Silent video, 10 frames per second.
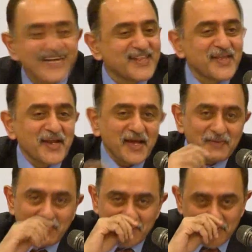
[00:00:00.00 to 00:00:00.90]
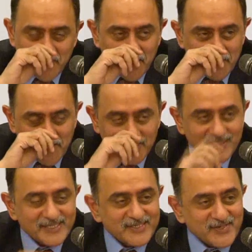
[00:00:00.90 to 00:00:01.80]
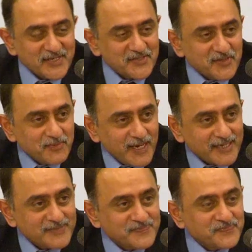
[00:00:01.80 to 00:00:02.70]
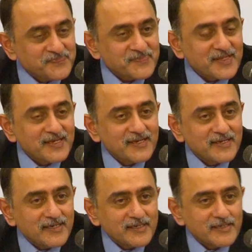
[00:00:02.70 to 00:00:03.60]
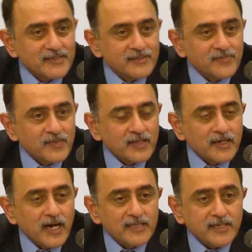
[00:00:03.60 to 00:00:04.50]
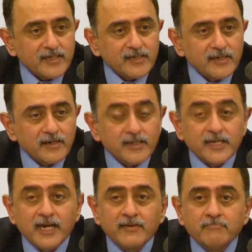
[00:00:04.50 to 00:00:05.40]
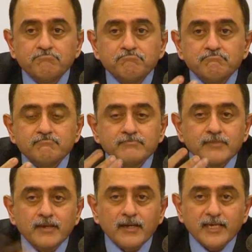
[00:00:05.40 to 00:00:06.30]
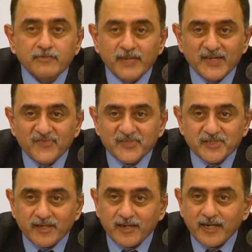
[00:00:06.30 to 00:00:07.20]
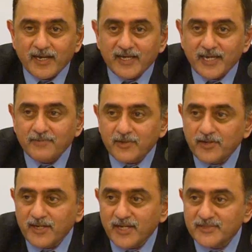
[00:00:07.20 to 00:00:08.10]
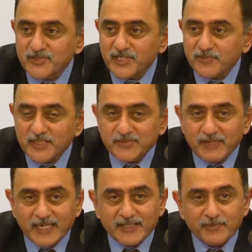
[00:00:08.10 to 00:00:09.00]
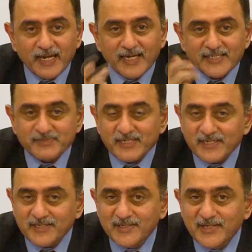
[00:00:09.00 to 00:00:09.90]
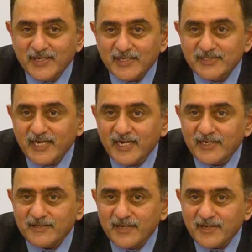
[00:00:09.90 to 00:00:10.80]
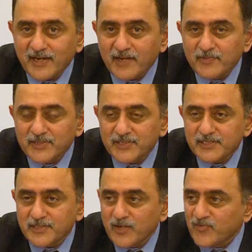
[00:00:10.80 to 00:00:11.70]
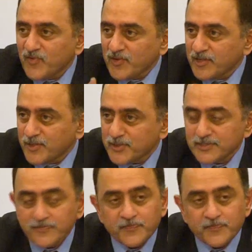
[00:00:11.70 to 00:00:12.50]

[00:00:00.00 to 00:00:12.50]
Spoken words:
No, I'm happy to talk about it. It's the strength of the bank. Right? I think I'm a lucky beneficiary, right? I came in only 16 months back. The bank has been a giant in the NRI business now for years.